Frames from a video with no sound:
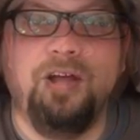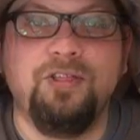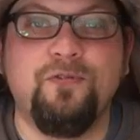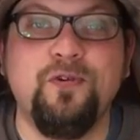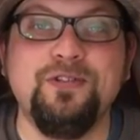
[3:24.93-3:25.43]

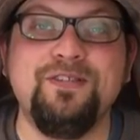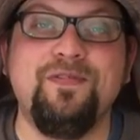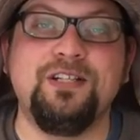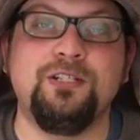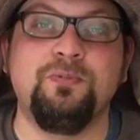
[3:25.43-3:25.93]
The fruits and
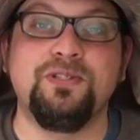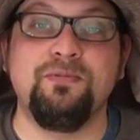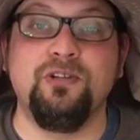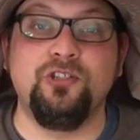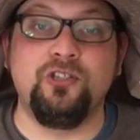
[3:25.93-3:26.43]
vegetables I'm
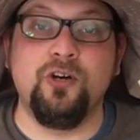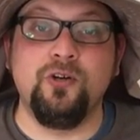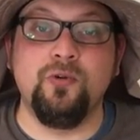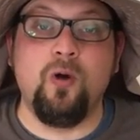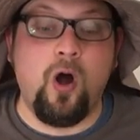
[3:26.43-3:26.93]
going to show
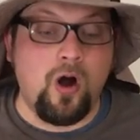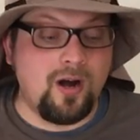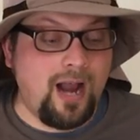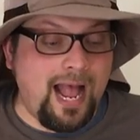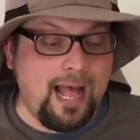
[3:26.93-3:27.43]
you
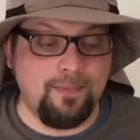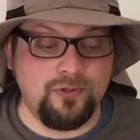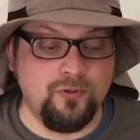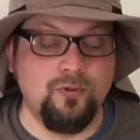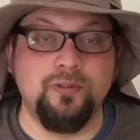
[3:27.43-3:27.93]
are
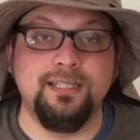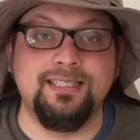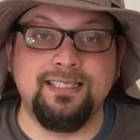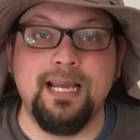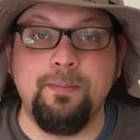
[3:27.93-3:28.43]
absolutely
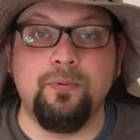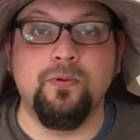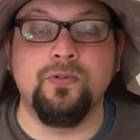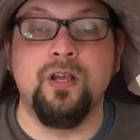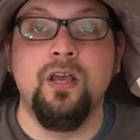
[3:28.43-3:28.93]

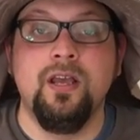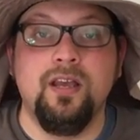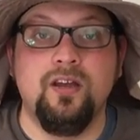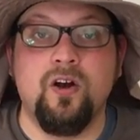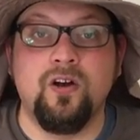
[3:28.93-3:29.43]
staples
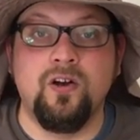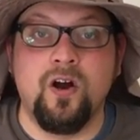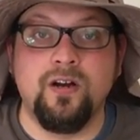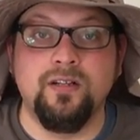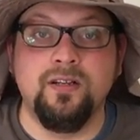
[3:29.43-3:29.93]
in our
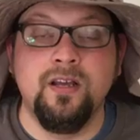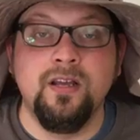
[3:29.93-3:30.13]
garden.